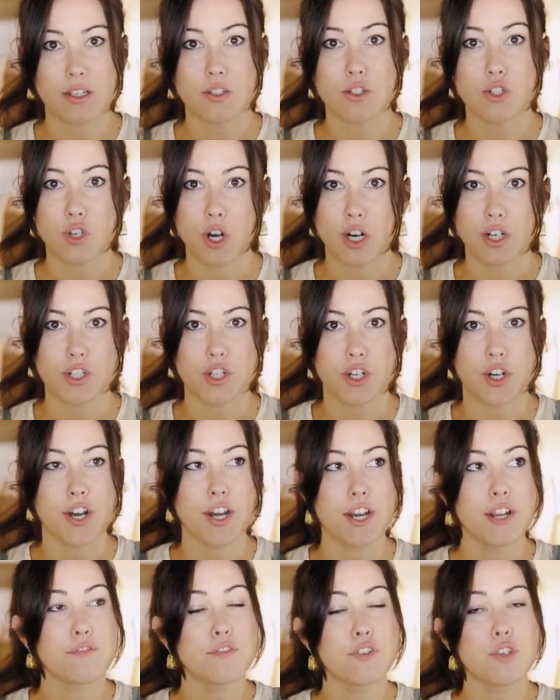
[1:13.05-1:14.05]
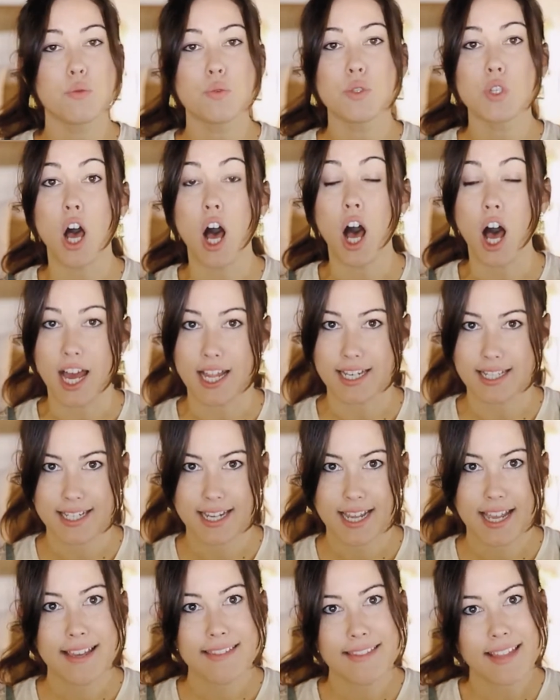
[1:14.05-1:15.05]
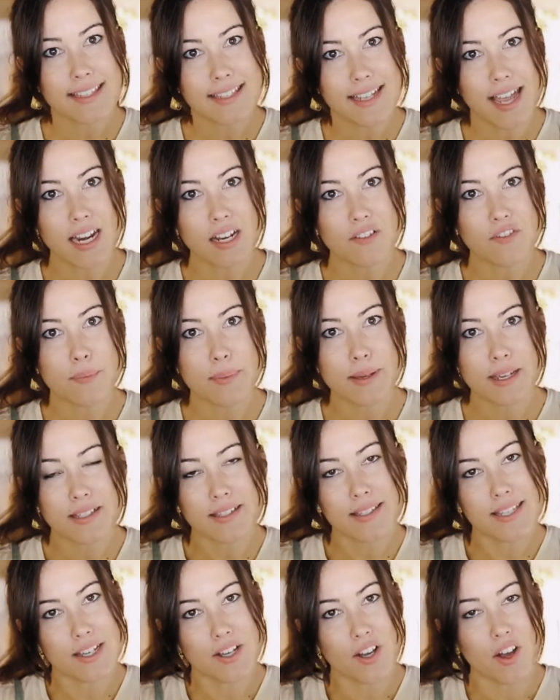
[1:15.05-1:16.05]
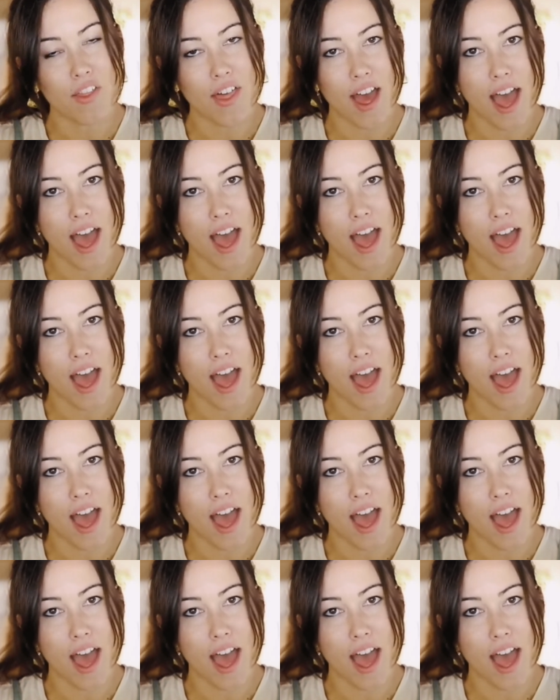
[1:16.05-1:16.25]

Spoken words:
instructor and if you taught, that's kind of a big deal.